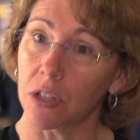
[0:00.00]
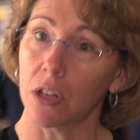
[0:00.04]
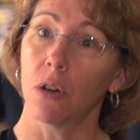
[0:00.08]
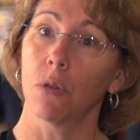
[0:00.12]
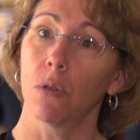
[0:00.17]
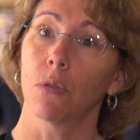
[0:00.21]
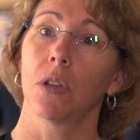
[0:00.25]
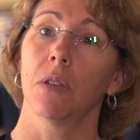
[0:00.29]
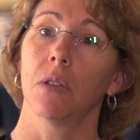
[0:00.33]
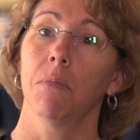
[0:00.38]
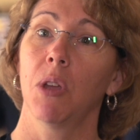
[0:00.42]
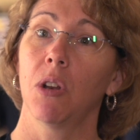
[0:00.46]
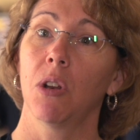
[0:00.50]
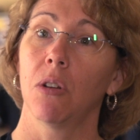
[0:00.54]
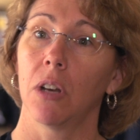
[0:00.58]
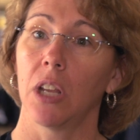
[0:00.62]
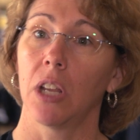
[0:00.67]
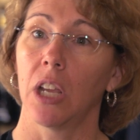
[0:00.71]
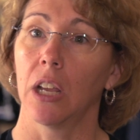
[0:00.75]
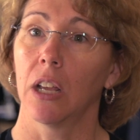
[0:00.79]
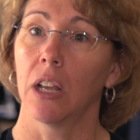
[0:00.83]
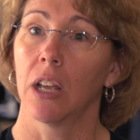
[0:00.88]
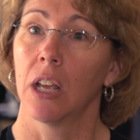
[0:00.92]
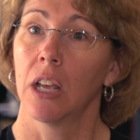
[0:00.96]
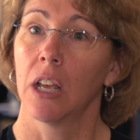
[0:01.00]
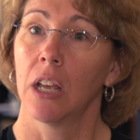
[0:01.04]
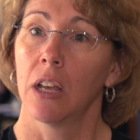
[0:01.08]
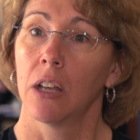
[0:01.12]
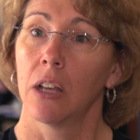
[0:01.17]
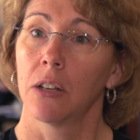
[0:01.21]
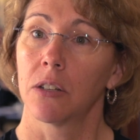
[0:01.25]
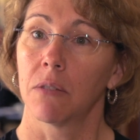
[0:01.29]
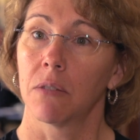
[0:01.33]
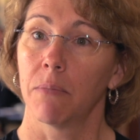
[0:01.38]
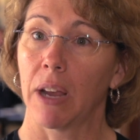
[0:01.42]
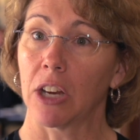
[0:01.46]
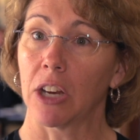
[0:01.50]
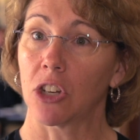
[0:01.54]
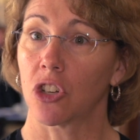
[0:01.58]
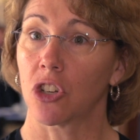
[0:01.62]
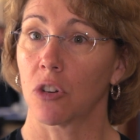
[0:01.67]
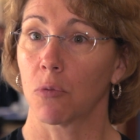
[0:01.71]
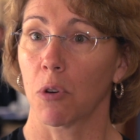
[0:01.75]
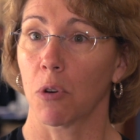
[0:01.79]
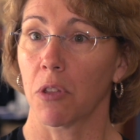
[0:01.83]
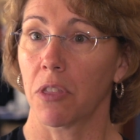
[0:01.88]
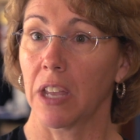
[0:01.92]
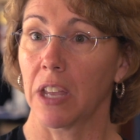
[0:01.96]
the whole community to make
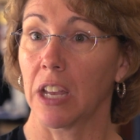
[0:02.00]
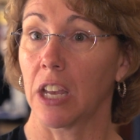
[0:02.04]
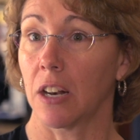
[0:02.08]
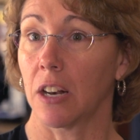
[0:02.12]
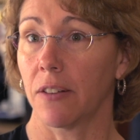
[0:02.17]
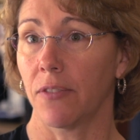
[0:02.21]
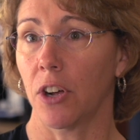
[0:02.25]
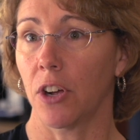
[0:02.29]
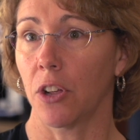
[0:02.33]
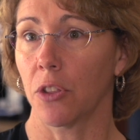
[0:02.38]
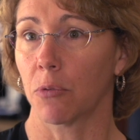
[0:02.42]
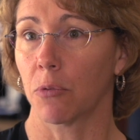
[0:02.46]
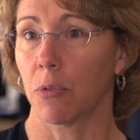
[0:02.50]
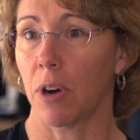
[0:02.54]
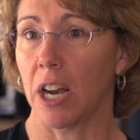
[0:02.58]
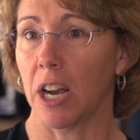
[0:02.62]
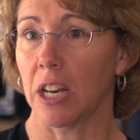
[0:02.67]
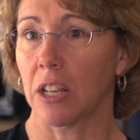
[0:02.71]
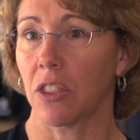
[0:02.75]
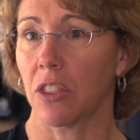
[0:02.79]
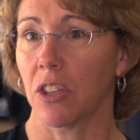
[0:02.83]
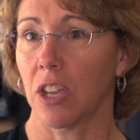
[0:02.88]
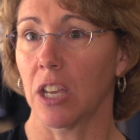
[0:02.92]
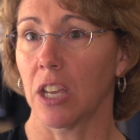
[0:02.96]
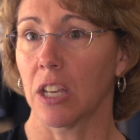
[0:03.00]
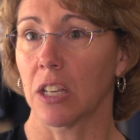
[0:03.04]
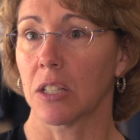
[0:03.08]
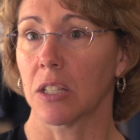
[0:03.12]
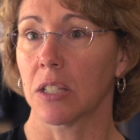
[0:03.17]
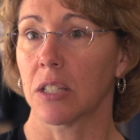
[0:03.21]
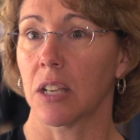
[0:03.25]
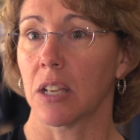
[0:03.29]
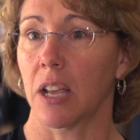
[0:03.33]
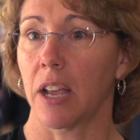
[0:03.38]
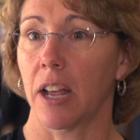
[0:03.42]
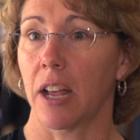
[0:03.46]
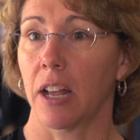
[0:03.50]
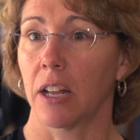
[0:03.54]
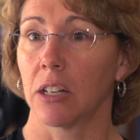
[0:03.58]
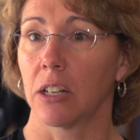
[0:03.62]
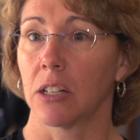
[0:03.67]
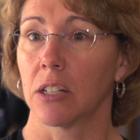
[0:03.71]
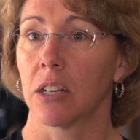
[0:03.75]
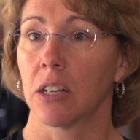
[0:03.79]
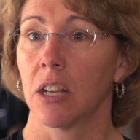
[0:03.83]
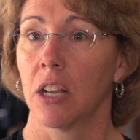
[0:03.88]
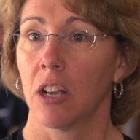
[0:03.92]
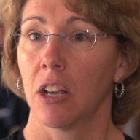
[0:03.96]
sure we're thinking of all the right things
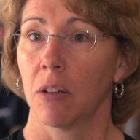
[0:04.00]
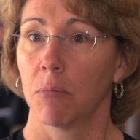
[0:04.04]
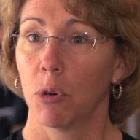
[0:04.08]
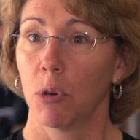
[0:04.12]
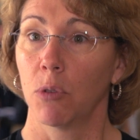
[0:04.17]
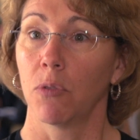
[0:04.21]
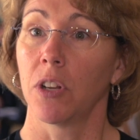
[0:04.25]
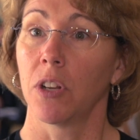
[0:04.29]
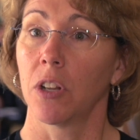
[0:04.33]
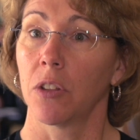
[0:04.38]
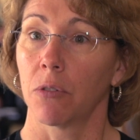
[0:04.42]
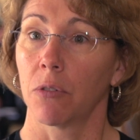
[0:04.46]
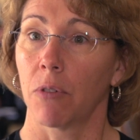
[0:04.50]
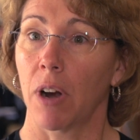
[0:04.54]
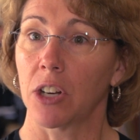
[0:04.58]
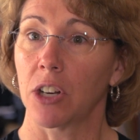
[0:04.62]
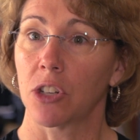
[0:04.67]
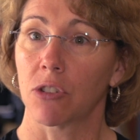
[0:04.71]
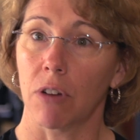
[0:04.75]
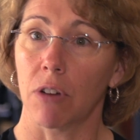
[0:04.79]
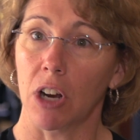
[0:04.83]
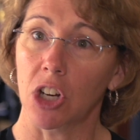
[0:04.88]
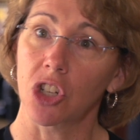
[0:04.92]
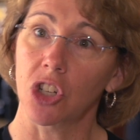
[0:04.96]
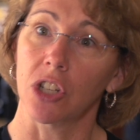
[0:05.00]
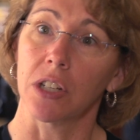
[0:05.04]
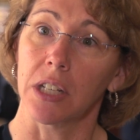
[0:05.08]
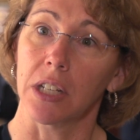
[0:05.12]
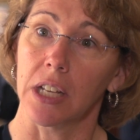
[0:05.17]
and moving in the right direction